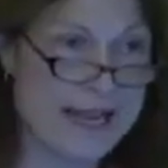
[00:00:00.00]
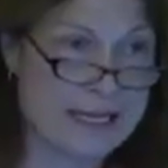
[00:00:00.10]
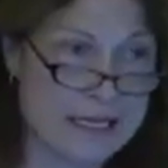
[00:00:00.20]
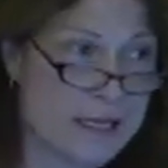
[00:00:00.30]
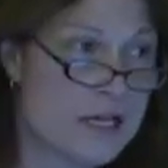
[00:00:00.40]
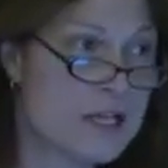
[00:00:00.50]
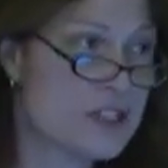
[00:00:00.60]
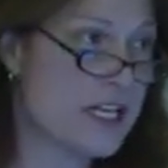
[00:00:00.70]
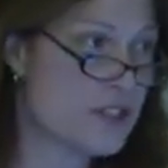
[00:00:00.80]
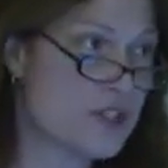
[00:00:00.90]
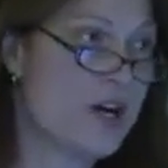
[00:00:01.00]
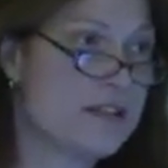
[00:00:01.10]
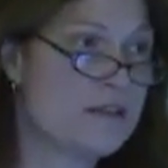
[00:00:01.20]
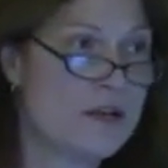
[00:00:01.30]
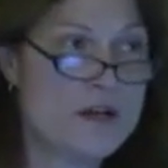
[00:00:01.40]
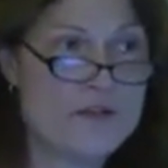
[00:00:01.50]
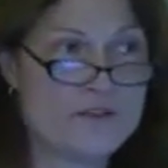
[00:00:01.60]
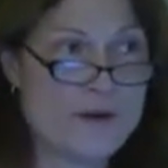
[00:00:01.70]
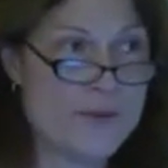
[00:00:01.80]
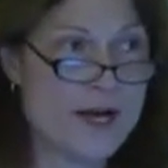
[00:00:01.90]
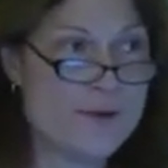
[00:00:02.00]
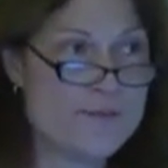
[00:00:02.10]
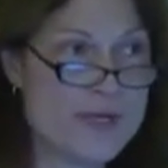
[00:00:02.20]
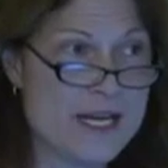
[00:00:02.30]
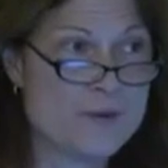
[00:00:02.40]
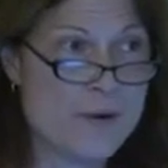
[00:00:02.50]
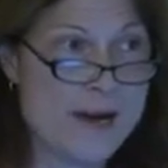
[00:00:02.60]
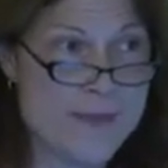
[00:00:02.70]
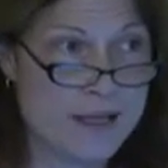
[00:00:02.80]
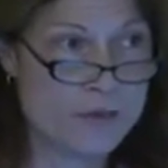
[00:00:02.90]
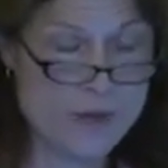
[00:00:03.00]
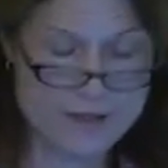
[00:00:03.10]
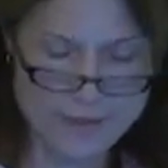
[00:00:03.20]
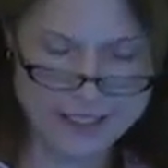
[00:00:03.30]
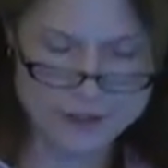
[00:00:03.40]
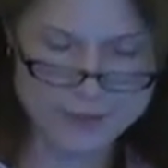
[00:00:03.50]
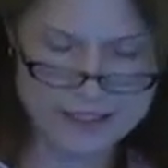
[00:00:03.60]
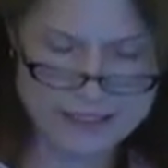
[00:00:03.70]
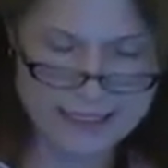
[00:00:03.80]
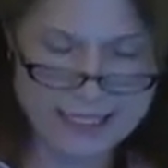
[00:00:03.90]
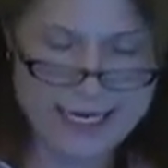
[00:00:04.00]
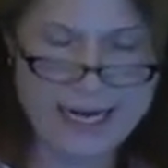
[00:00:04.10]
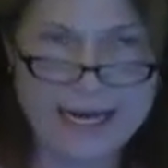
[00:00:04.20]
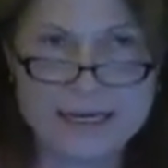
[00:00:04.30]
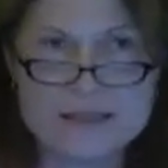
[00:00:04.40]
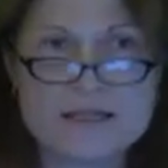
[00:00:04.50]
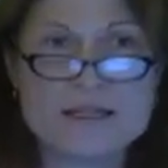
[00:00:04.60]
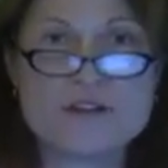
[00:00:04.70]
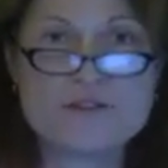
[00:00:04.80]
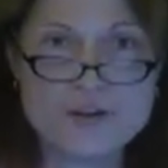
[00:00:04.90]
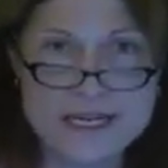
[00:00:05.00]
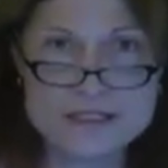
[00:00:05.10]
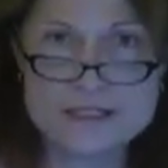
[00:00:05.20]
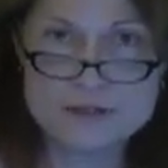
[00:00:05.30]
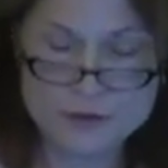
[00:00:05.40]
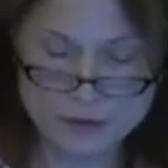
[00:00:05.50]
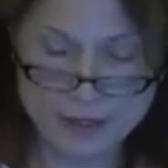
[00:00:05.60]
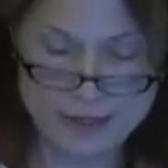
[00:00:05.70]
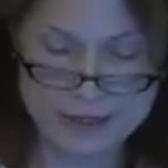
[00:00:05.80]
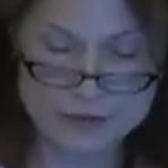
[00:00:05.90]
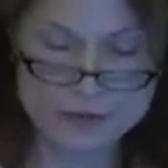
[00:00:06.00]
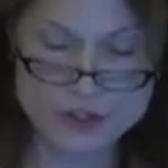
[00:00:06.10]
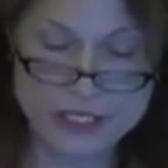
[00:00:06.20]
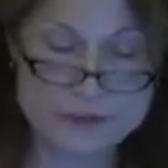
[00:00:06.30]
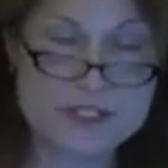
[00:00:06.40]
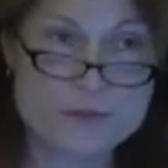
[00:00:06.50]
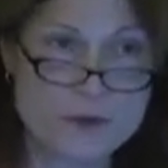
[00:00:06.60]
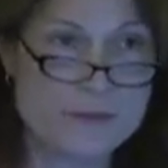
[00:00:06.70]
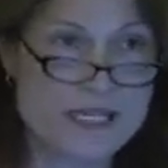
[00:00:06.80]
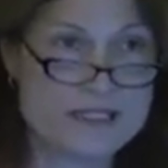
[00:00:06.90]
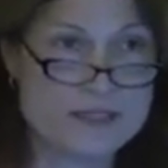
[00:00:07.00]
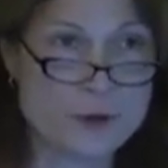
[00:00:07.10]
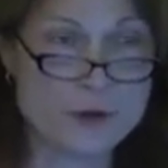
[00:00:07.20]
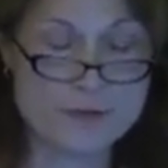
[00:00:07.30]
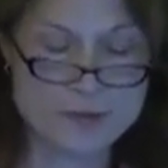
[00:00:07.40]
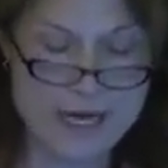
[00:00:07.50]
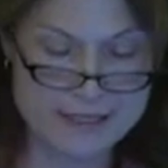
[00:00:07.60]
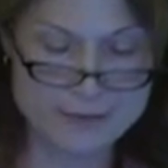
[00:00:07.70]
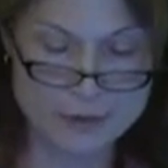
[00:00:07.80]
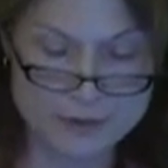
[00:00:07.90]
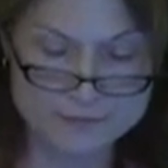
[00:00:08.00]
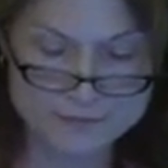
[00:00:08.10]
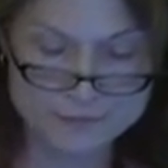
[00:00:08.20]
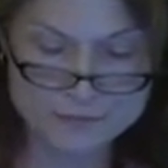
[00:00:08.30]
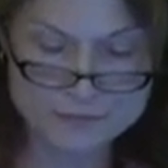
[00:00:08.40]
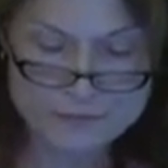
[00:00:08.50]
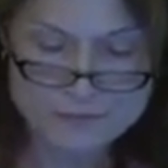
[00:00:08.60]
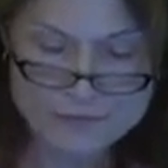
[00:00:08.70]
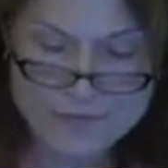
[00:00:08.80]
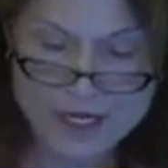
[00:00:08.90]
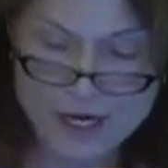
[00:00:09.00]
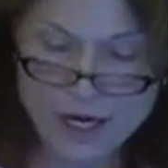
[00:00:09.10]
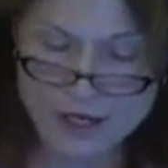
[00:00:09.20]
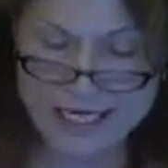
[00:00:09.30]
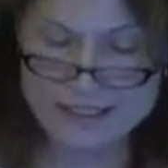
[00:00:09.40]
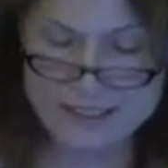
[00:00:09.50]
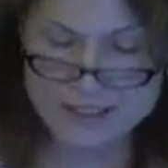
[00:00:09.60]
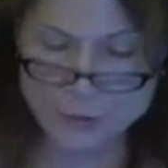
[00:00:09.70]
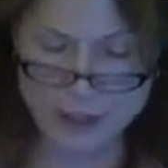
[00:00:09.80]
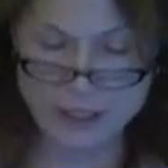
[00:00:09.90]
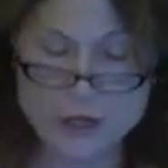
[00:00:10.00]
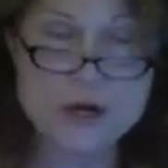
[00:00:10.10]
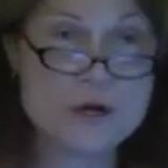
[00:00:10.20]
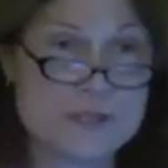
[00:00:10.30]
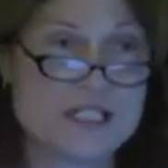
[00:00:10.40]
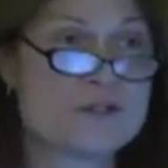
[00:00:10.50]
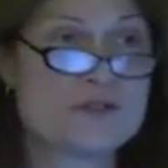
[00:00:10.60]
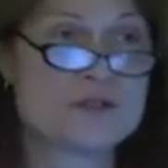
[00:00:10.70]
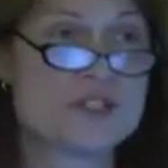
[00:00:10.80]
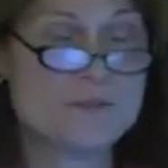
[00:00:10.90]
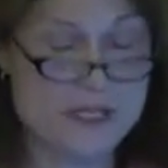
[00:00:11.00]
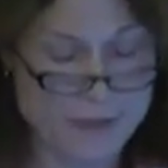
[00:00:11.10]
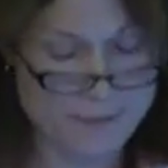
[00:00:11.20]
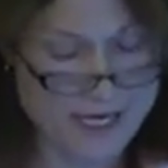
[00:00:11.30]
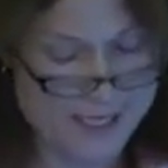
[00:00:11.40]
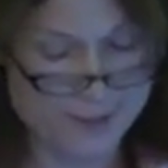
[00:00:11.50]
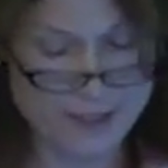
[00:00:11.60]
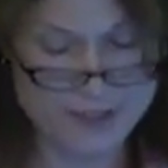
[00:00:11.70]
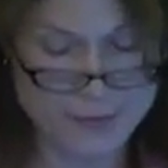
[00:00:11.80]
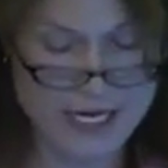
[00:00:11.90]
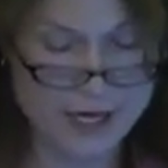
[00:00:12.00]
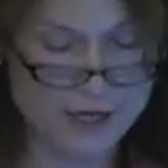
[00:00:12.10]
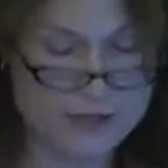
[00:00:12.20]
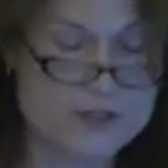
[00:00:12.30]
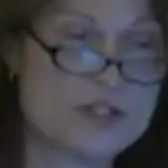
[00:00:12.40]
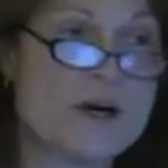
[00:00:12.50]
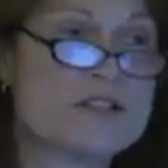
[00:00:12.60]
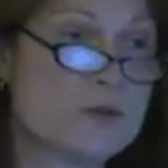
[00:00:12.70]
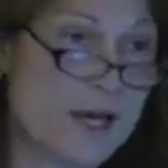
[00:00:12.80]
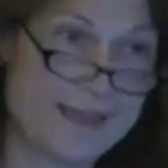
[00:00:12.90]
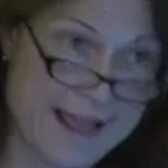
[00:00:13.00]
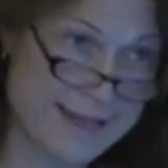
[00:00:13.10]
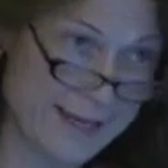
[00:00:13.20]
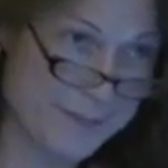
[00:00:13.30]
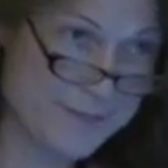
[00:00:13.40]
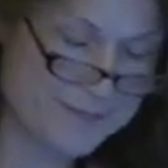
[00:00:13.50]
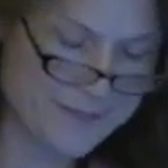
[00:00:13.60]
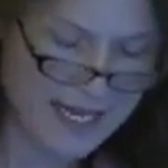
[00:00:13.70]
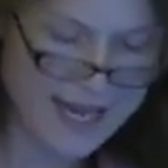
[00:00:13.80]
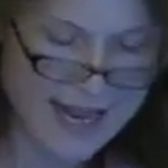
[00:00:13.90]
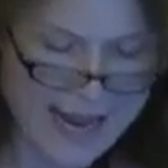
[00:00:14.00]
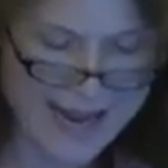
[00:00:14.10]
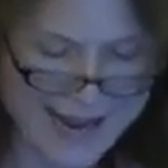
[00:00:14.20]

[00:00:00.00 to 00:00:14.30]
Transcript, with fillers: thanking Jane Staunton from um, Mellon Wealth Management and uh, the friends uh, whose generous support makes these programs possible. Our guest this morning was introduced to me by my husband, Pierre, so I do want to thank him. and, uh,